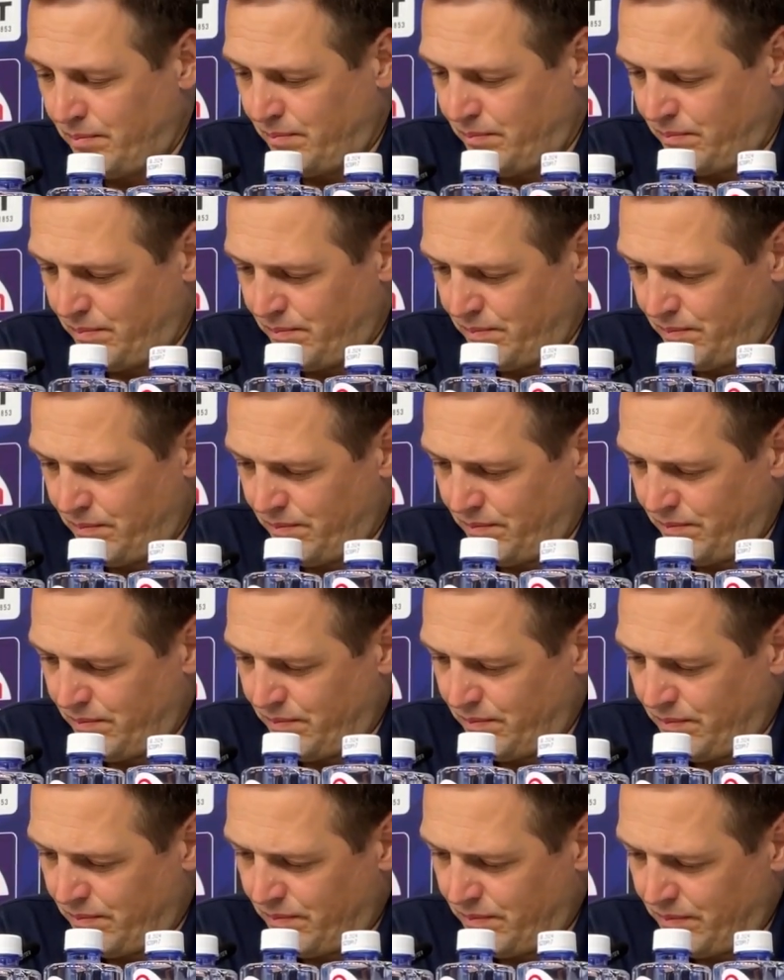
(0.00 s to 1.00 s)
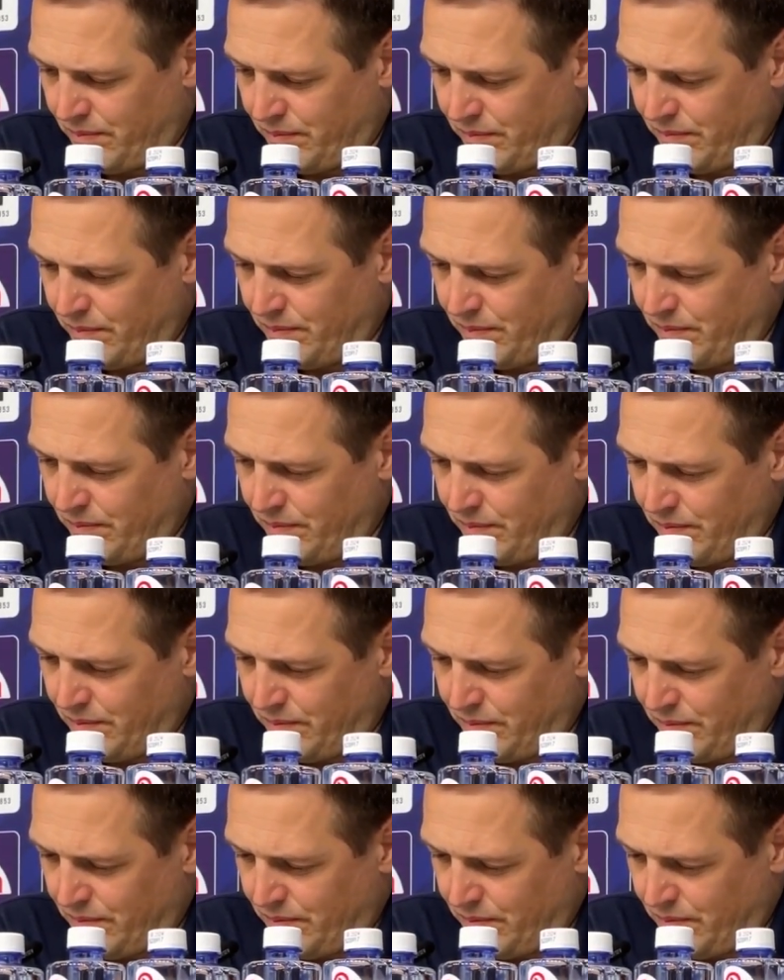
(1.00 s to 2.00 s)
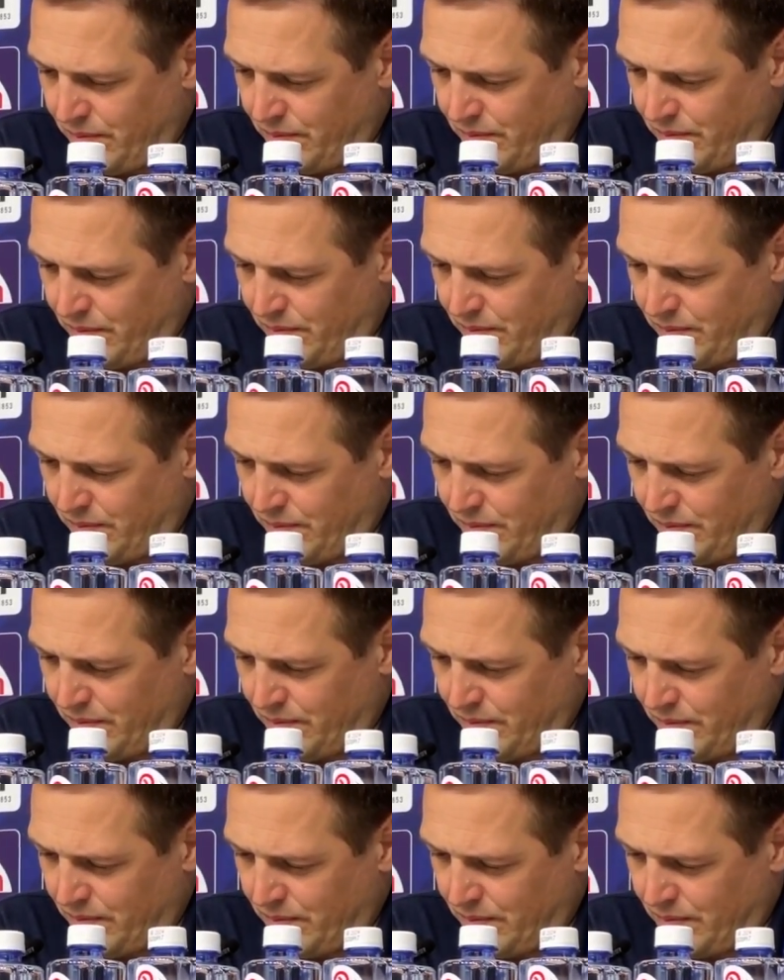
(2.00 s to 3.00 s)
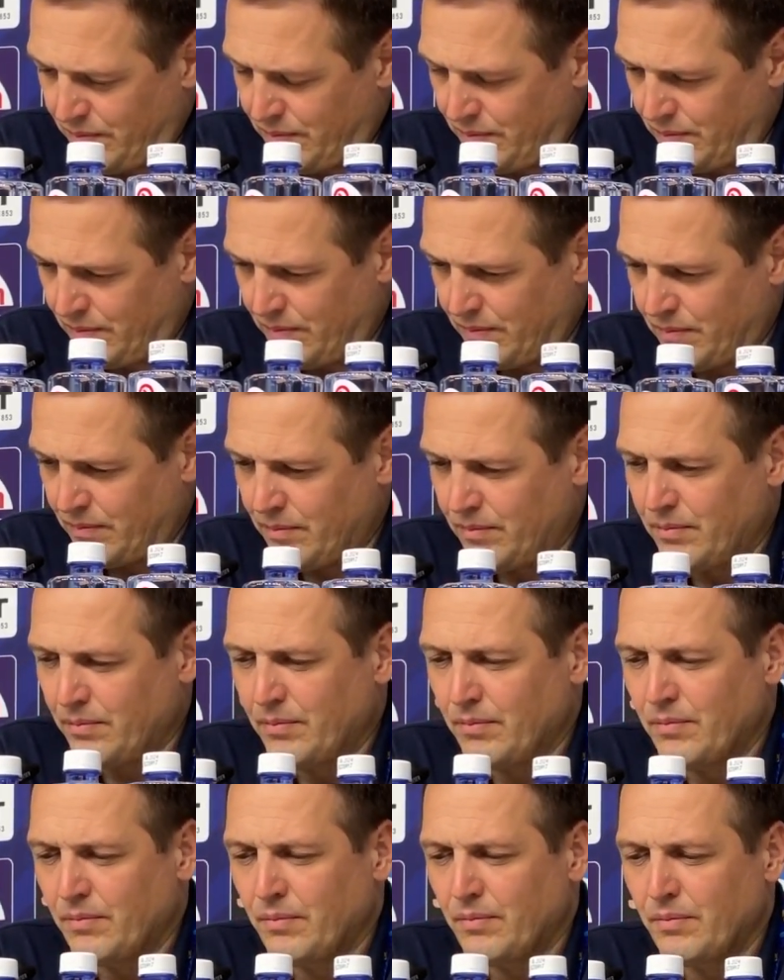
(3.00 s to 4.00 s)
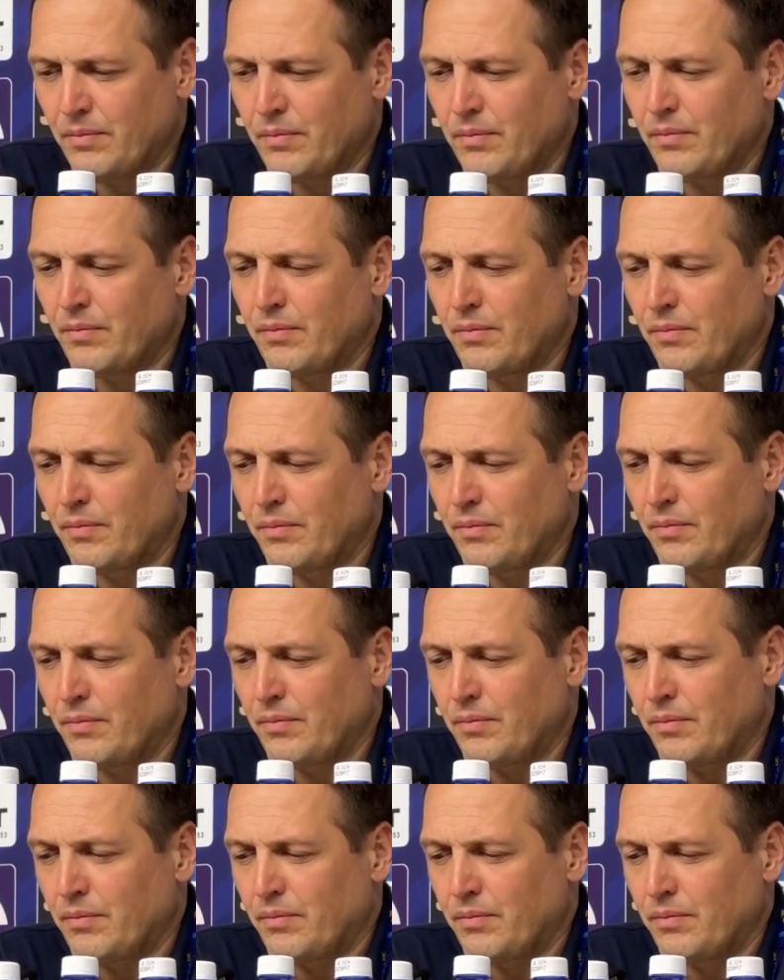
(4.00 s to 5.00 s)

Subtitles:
Nobody speaks.